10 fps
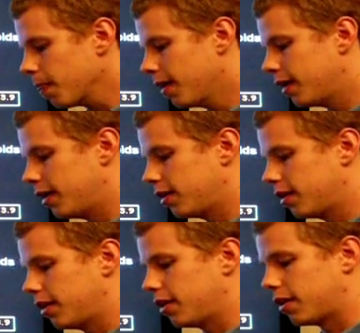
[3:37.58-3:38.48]
in
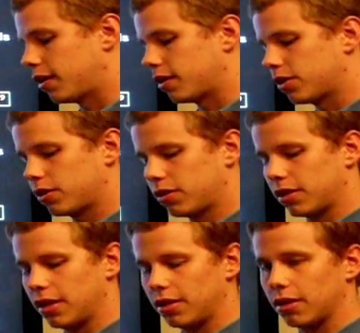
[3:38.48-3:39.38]

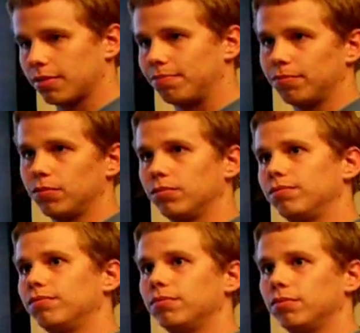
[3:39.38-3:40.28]
the
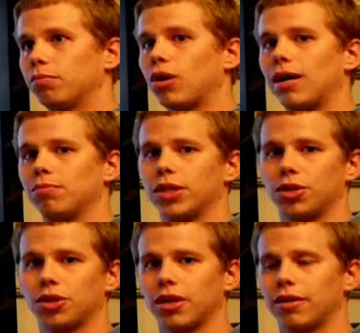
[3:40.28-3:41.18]
problem that you're
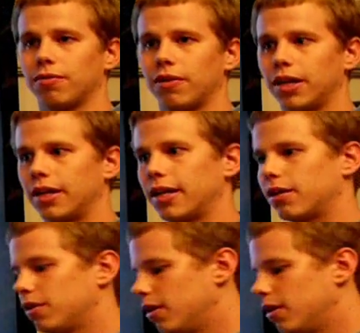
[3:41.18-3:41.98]
trying to find out.